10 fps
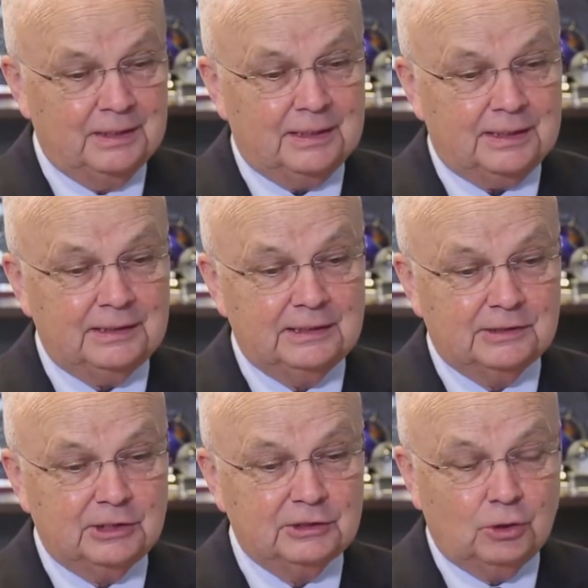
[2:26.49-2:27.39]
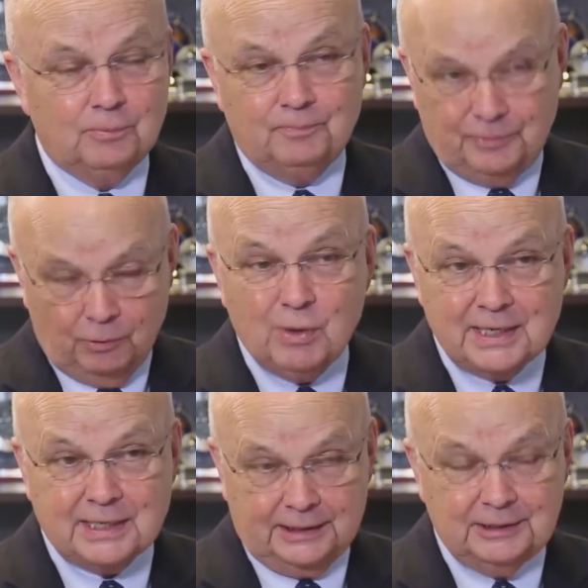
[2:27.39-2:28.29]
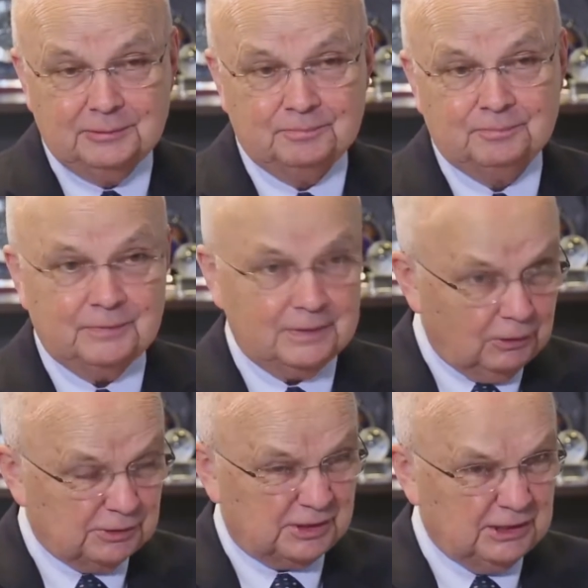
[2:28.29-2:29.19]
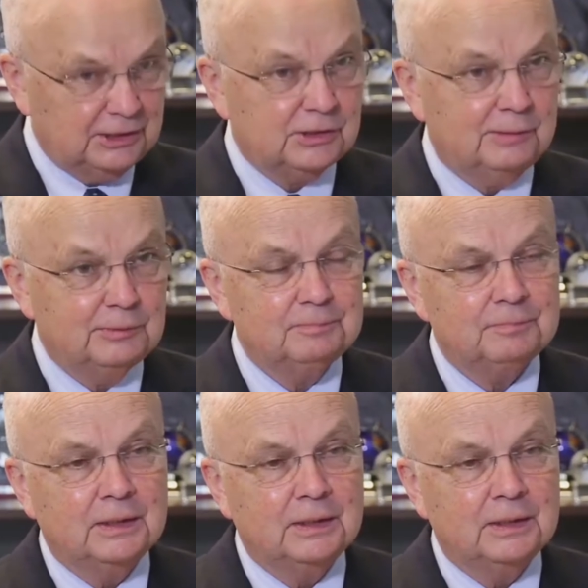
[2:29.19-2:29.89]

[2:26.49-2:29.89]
And so the weekend, the Helsinki summit,